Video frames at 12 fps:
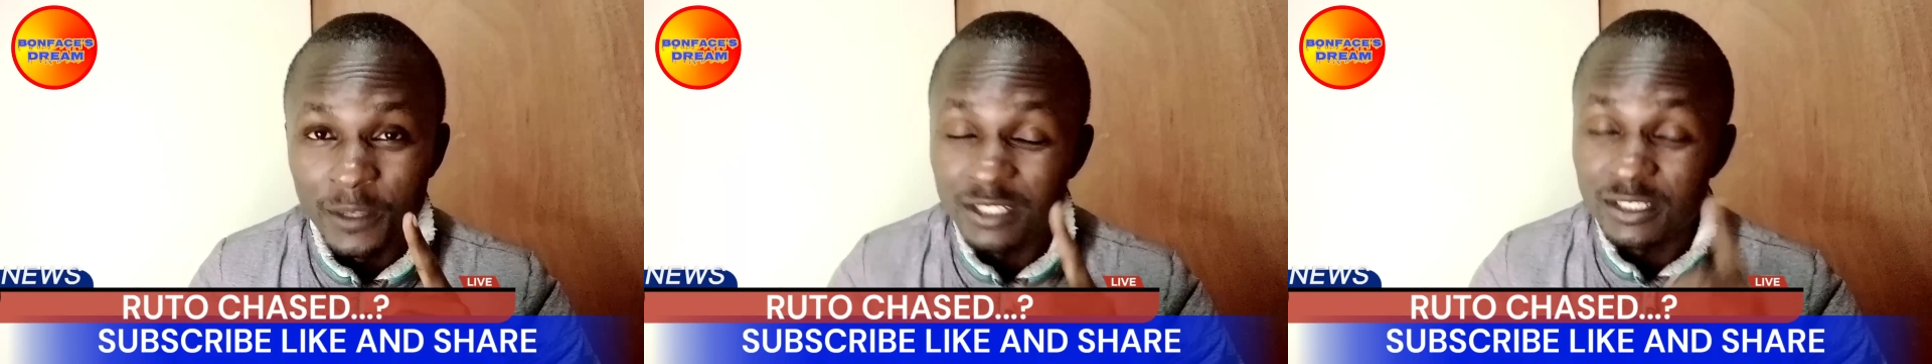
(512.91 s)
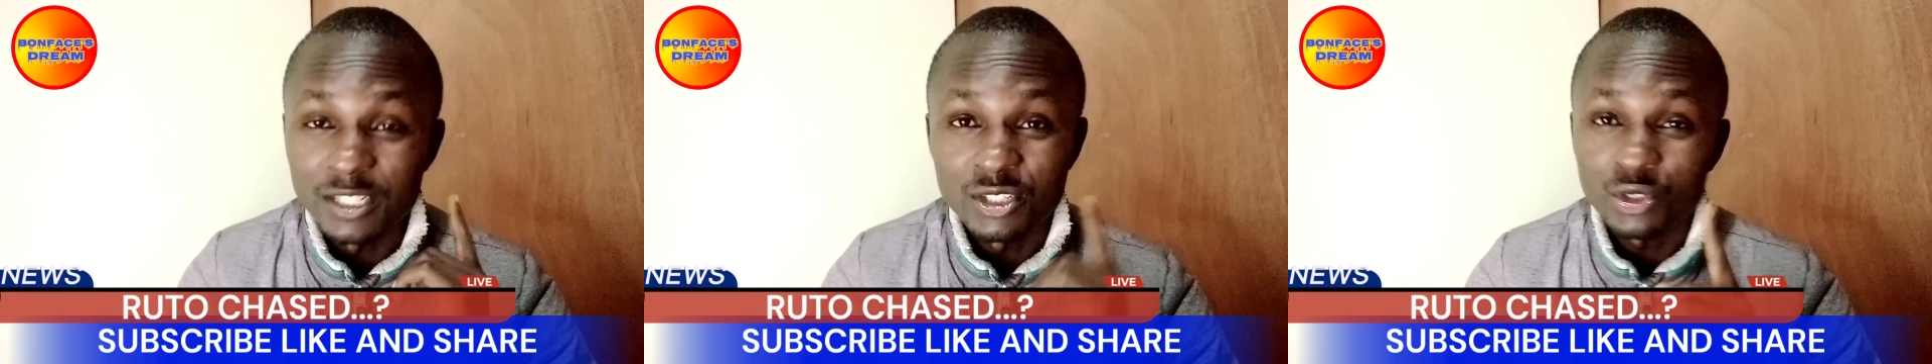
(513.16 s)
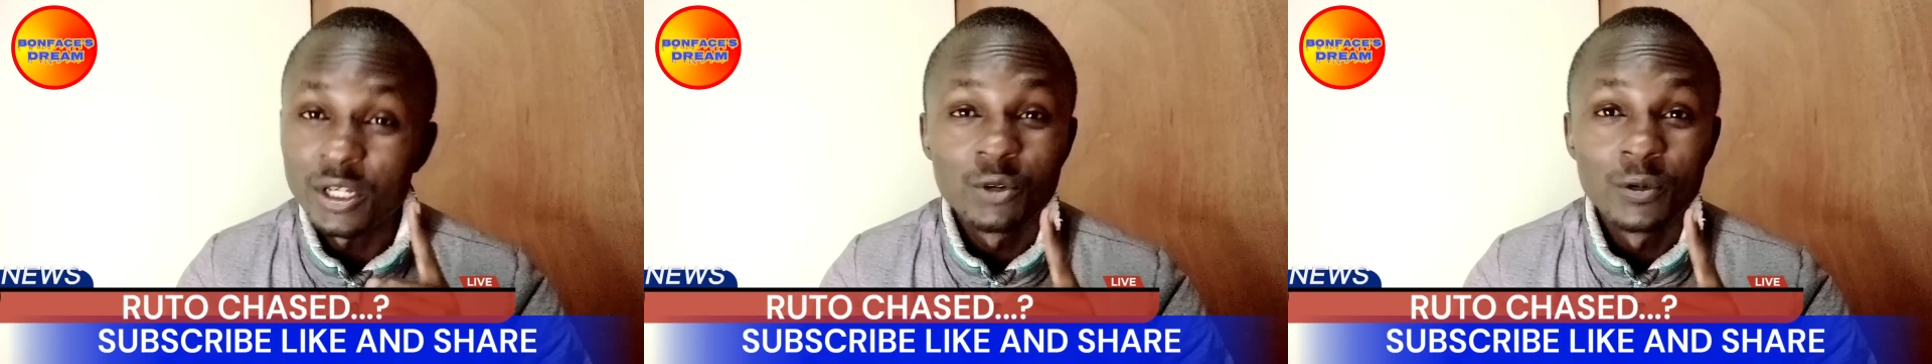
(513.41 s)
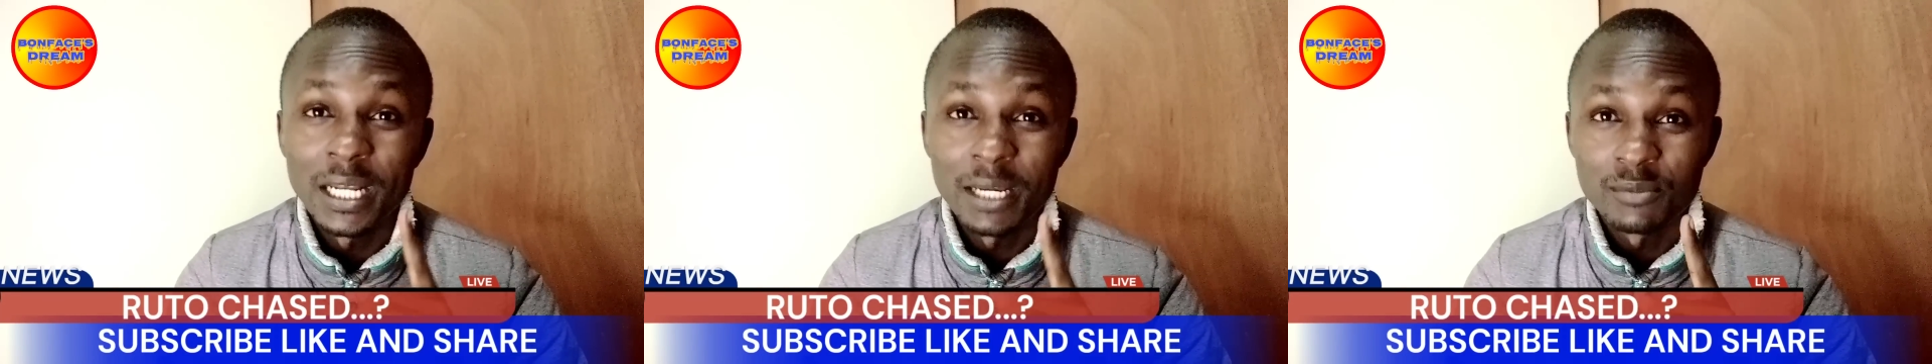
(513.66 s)
is
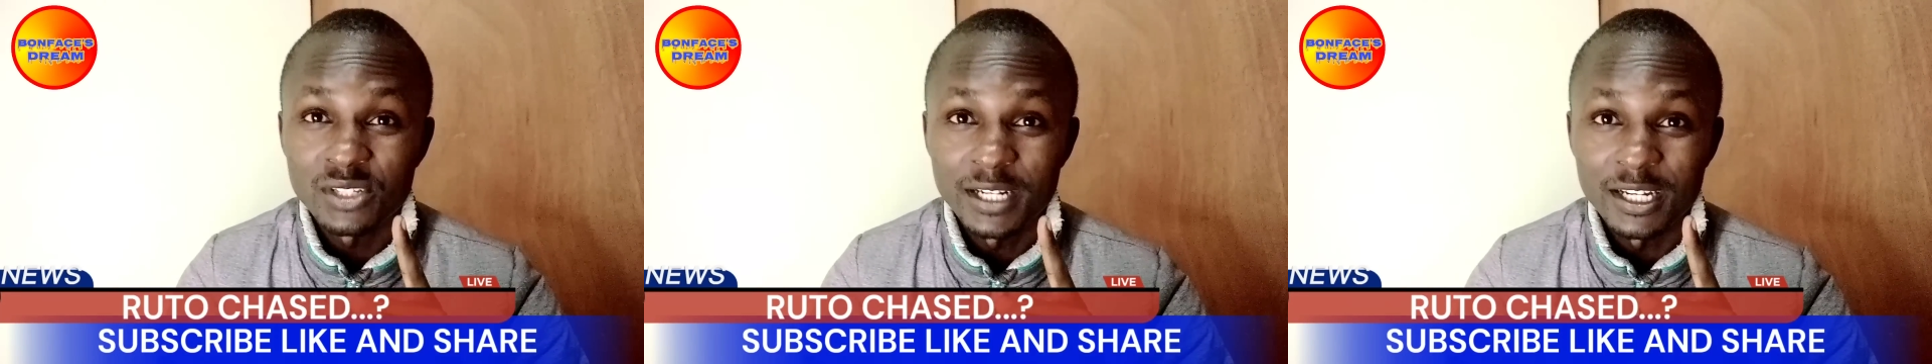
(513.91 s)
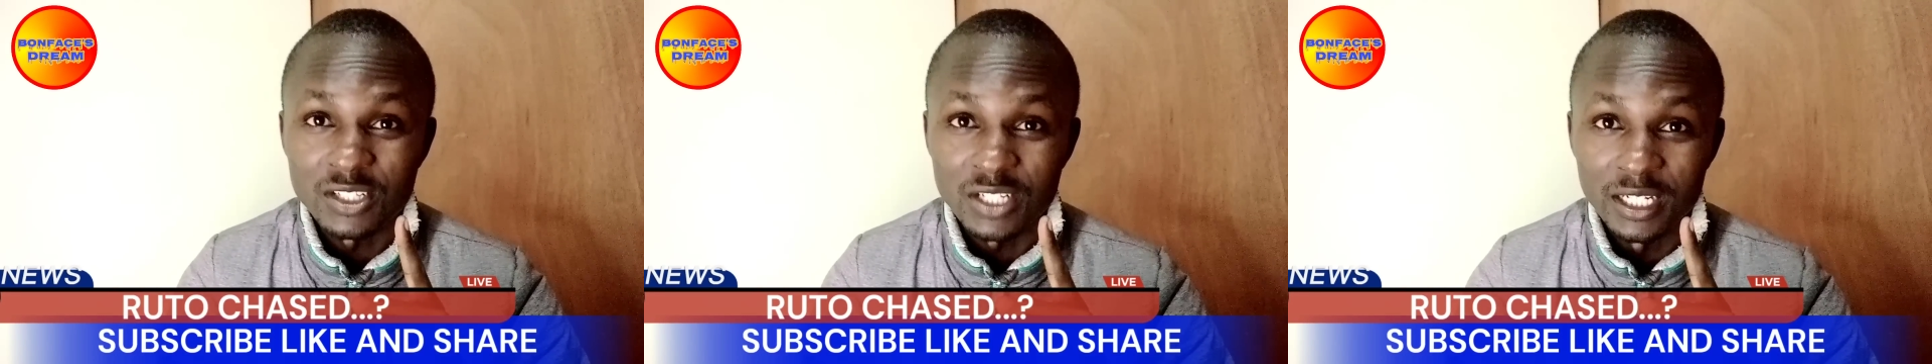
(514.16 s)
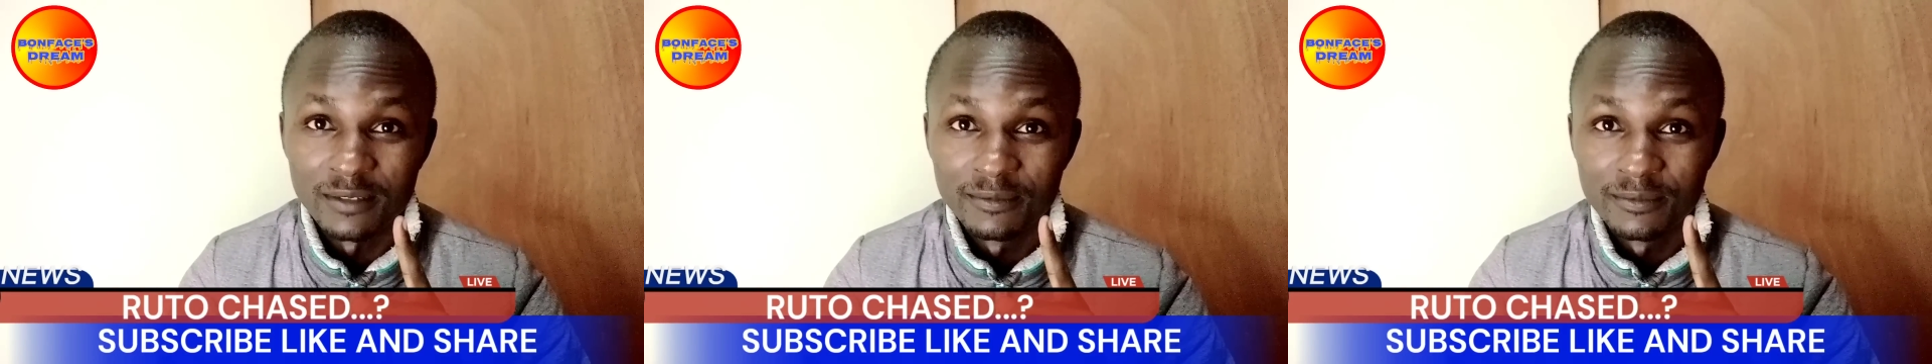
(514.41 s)
destroying William seriously.